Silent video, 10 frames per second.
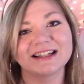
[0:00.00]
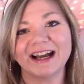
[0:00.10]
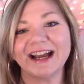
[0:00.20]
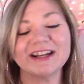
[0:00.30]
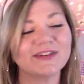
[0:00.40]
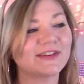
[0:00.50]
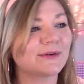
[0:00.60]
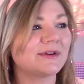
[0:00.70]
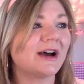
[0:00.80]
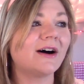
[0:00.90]
I just
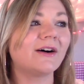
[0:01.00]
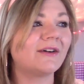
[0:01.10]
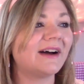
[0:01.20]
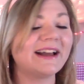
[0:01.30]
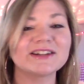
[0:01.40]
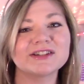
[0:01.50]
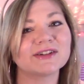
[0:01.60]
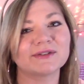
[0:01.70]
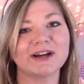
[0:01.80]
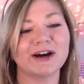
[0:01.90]
don't
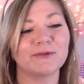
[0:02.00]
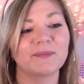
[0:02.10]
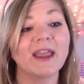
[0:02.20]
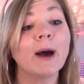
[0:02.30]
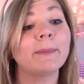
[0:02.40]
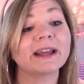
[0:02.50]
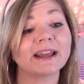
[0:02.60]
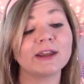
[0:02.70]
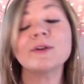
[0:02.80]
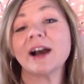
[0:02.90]
know. But
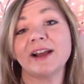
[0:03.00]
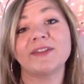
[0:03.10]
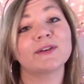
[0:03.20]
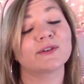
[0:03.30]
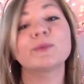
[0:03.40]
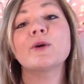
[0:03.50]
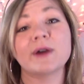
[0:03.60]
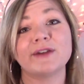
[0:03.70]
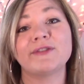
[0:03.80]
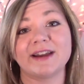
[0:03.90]
you guys, there's one
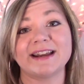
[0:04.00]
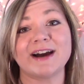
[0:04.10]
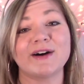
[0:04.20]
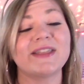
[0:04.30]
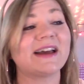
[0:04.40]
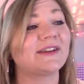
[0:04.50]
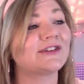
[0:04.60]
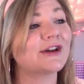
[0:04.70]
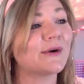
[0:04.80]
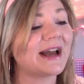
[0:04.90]
way to find out, and that is
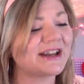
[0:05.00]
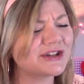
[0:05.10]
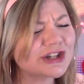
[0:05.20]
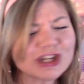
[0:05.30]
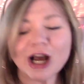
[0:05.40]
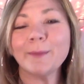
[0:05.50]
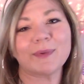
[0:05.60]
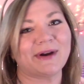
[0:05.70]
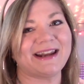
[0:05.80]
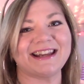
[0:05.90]
to go ahead and
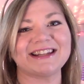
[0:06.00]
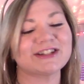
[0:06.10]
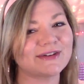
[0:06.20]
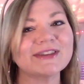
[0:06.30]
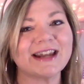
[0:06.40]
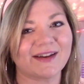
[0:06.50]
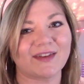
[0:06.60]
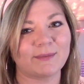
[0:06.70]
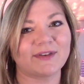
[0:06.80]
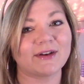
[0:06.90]
jump right into the
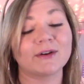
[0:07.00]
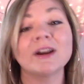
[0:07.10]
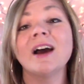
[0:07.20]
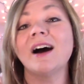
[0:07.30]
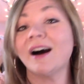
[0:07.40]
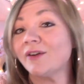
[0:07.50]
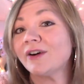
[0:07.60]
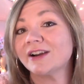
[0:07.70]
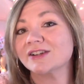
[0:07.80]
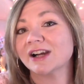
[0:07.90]
next episode of
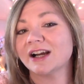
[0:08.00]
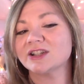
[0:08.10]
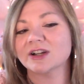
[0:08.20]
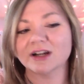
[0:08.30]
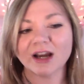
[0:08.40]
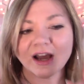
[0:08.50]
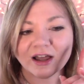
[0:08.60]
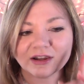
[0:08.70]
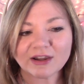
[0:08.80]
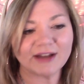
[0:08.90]
Hunter x Hunter.
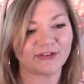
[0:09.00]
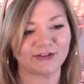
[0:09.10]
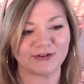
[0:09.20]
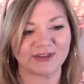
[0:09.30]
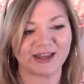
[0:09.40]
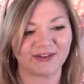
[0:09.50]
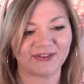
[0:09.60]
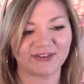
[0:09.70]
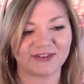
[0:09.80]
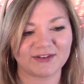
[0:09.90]
Let's do
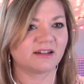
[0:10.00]
this.